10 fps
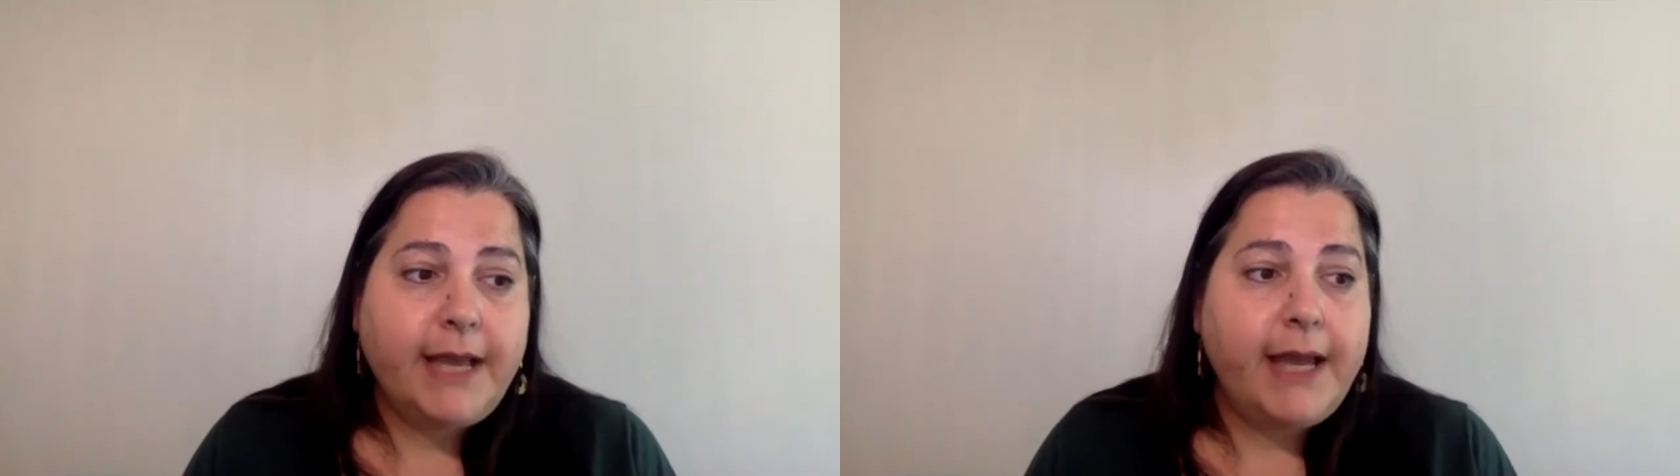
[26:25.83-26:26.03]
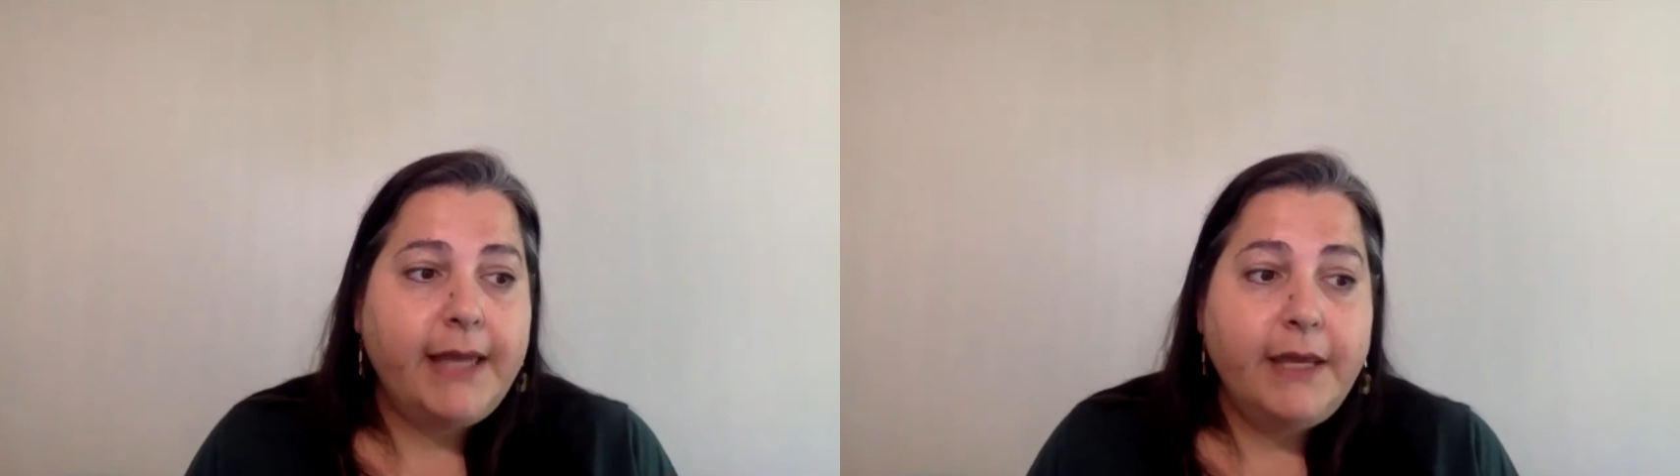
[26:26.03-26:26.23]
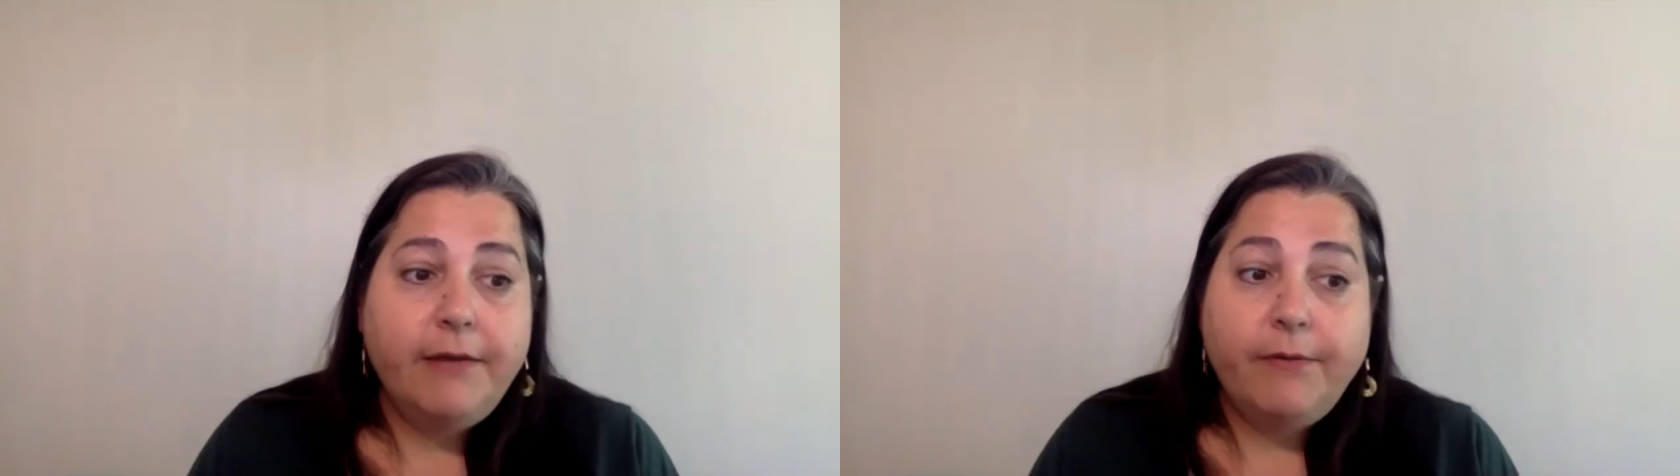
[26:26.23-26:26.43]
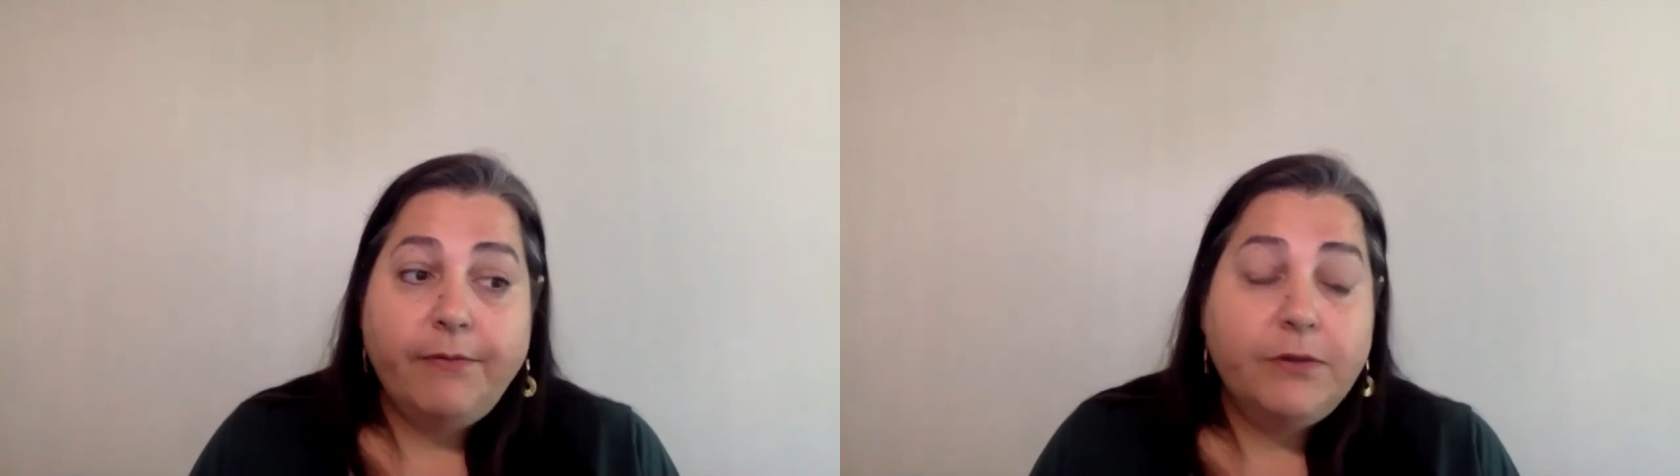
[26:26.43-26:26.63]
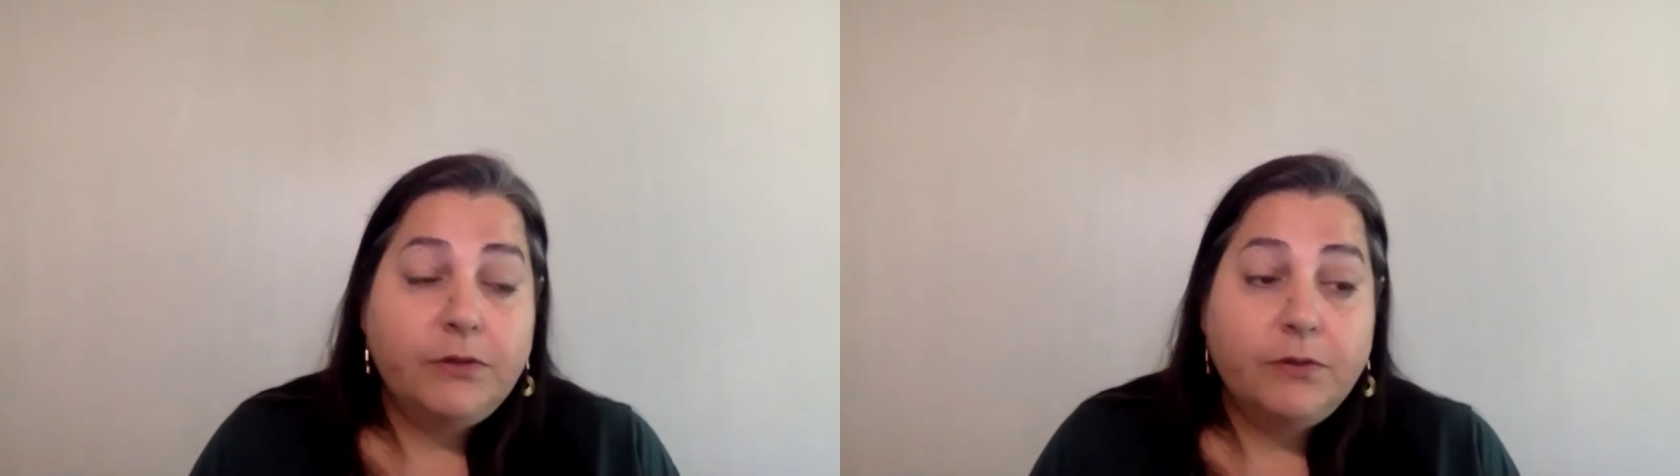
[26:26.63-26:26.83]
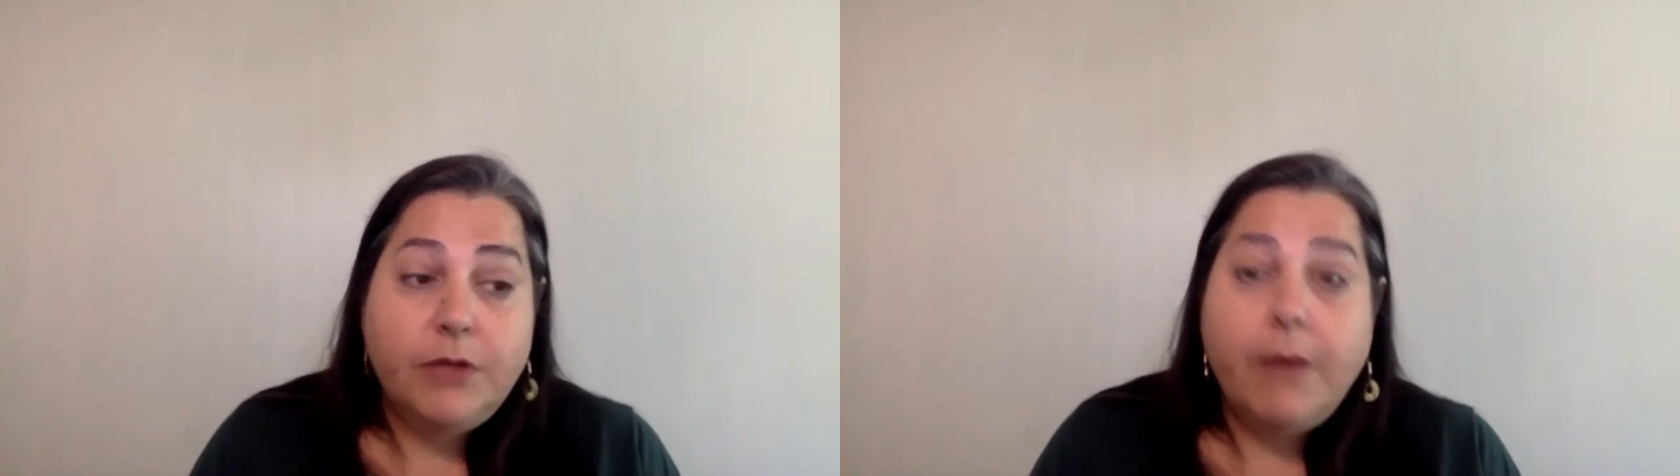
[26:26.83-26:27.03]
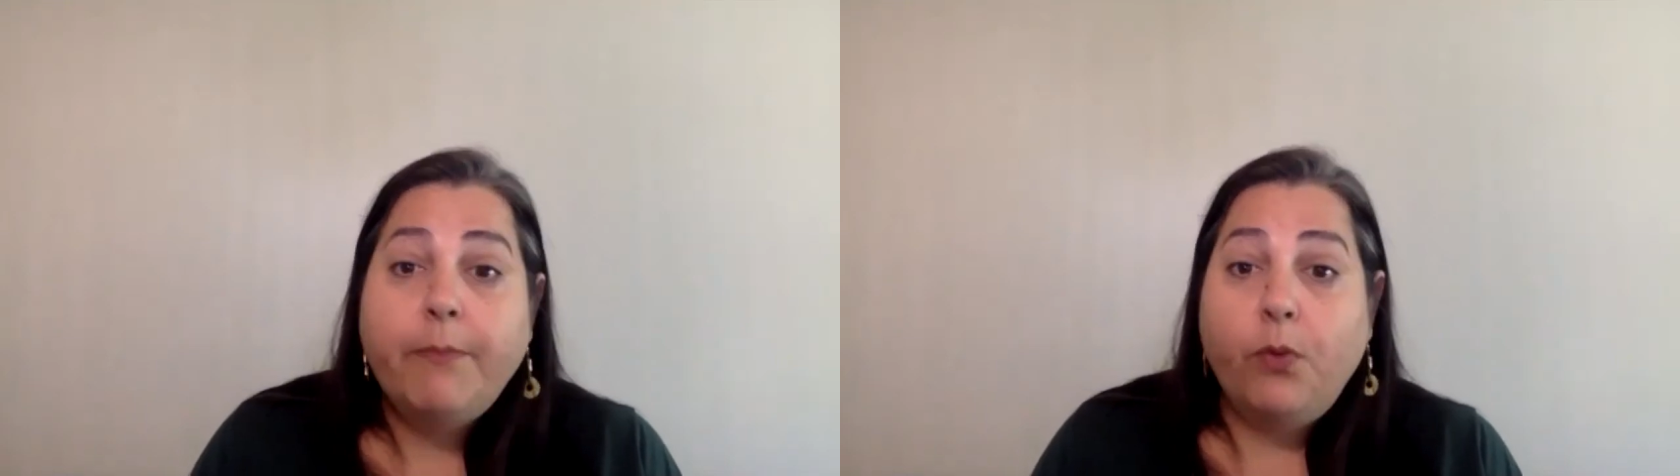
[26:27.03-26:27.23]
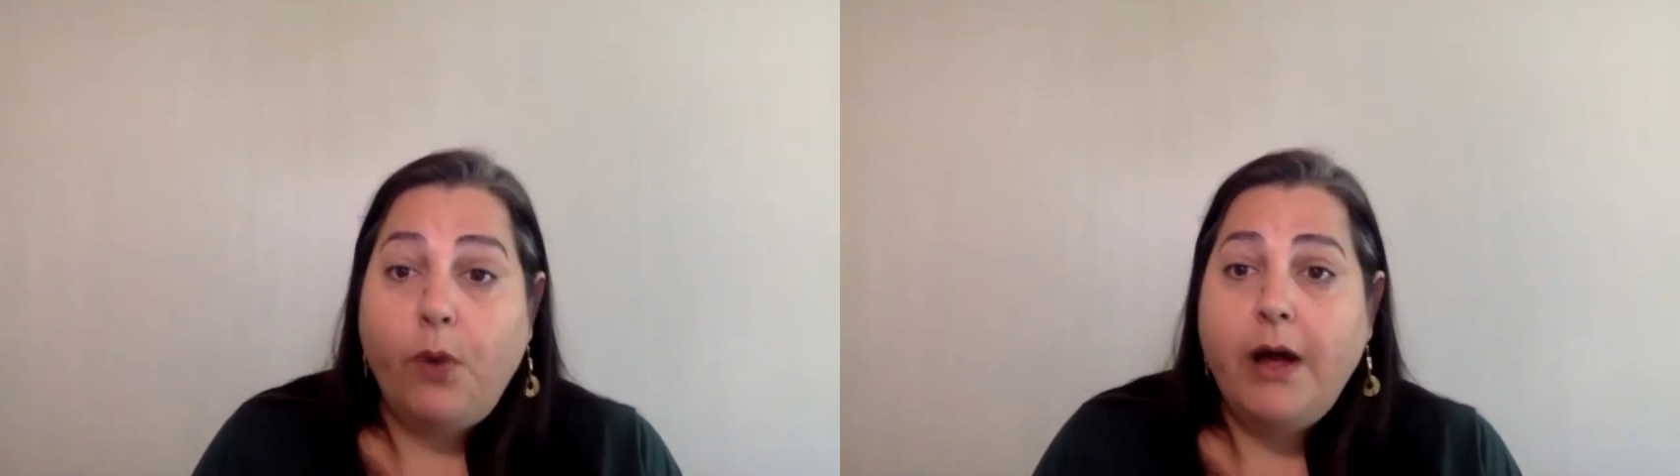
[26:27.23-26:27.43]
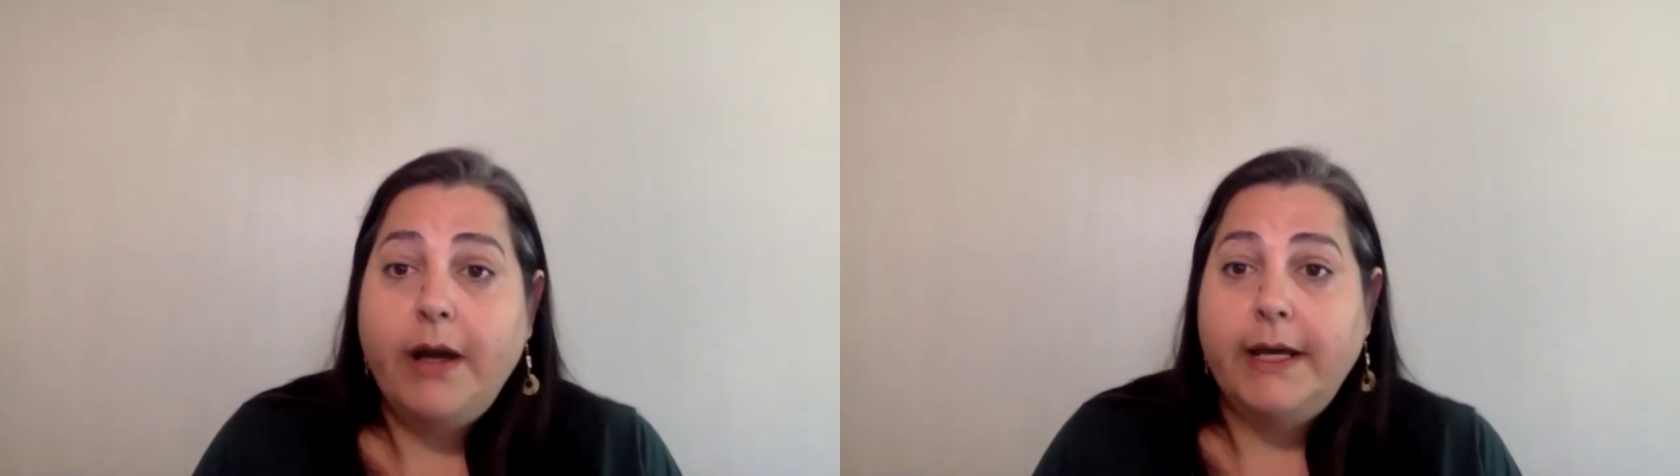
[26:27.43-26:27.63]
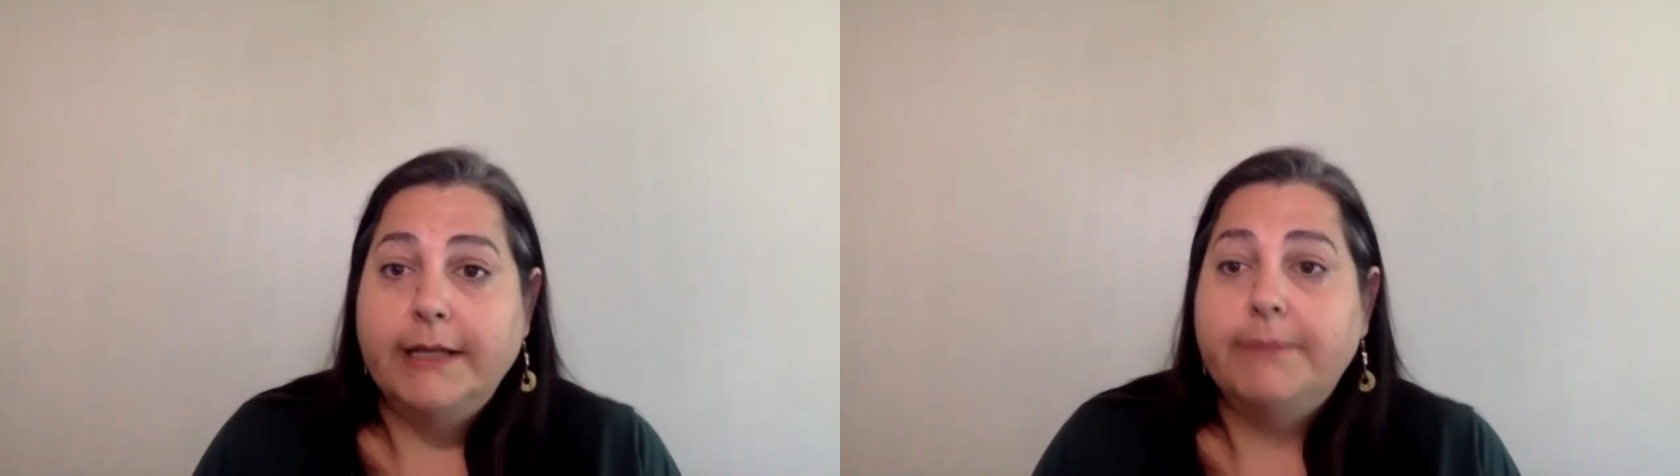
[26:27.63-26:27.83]
I think number
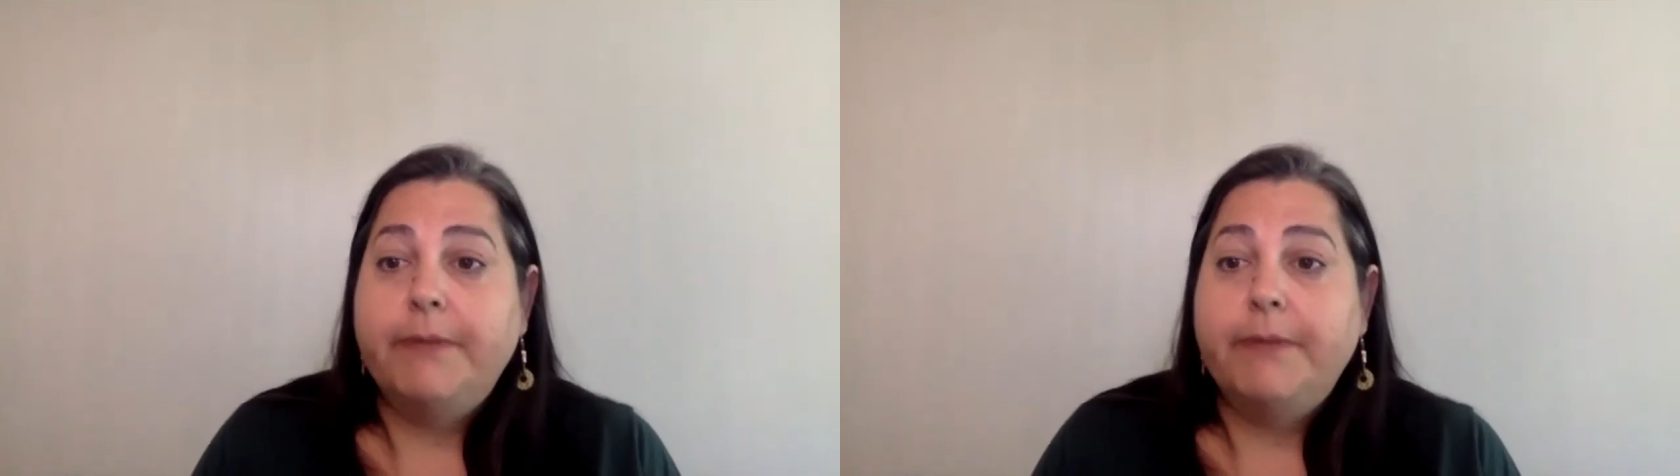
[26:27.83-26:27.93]
one is